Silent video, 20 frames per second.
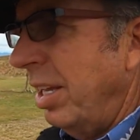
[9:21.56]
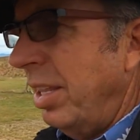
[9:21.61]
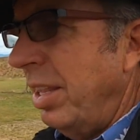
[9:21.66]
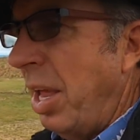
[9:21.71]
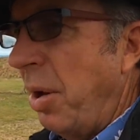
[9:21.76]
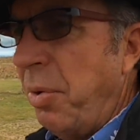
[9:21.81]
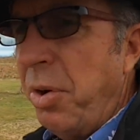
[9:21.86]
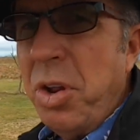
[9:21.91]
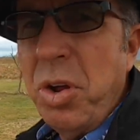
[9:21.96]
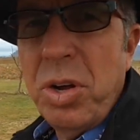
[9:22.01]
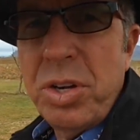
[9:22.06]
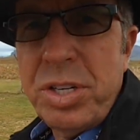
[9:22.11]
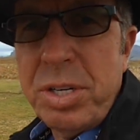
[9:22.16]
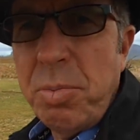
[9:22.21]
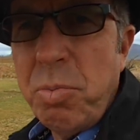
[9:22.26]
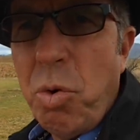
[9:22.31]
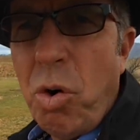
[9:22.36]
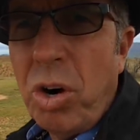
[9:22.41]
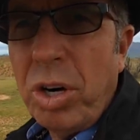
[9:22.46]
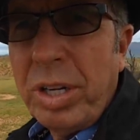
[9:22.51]
They were doing
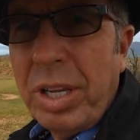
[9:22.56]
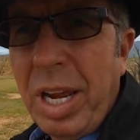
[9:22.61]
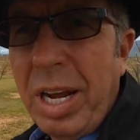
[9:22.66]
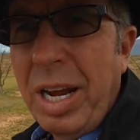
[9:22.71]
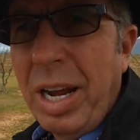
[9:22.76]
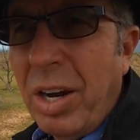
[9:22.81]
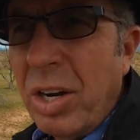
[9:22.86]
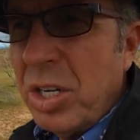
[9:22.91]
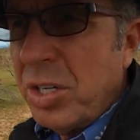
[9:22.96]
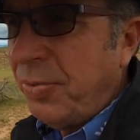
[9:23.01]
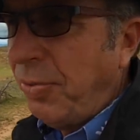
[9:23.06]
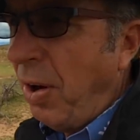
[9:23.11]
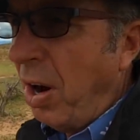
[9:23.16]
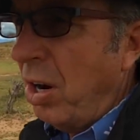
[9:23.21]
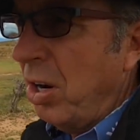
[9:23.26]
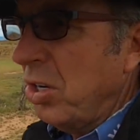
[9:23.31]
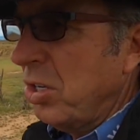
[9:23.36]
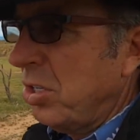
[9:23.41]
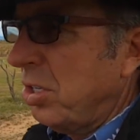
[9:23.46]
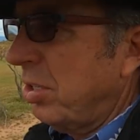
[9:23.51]
some work in here as
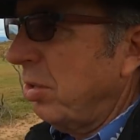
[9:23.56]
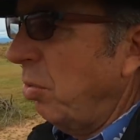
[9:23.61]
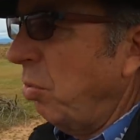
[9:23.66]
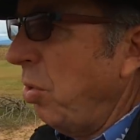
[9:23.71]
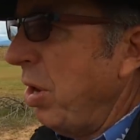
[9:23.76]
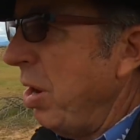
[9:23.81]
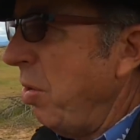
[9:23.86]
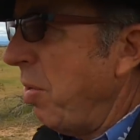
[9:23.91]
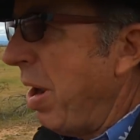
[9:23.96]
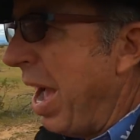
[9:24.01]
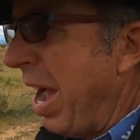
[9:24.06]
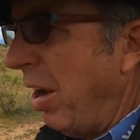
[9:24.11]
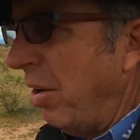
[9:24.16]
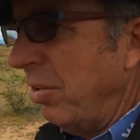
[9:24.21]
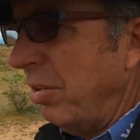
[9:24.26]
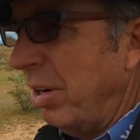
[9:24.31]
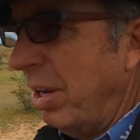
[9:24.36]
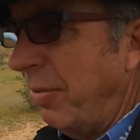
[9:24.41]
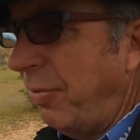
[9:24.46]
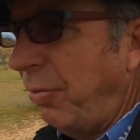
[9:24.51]
far as
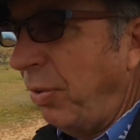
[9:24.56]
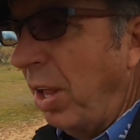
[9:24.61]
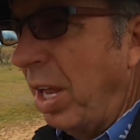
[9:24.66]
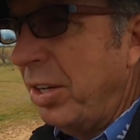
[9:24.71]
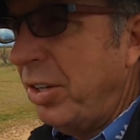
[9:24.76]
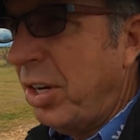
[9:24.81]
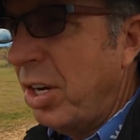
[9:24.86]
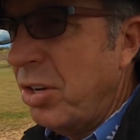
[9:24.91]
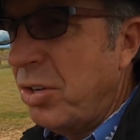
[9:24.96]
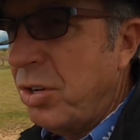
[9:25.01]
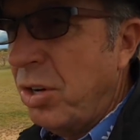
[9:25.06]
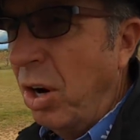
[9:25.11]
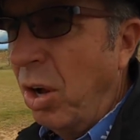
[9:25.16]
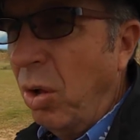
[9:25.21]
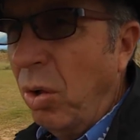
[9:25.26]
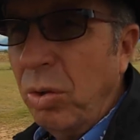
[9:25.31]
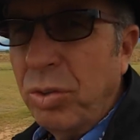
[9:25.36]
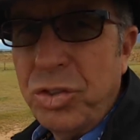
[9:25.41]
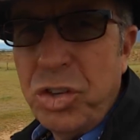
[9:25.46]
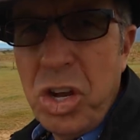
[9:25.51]
rerouting a flood
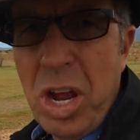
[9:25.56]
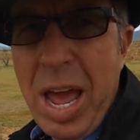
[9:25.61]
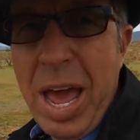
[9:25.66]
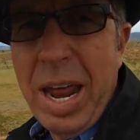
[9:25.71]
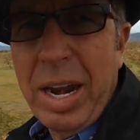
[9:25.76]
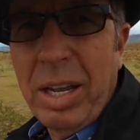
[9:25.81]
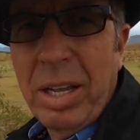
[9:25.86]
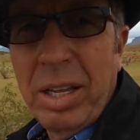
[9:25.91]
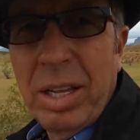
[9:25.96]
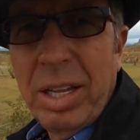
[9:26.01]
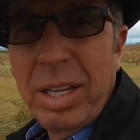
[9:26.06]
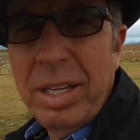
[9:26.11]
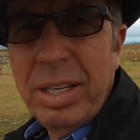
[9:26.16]
control channel.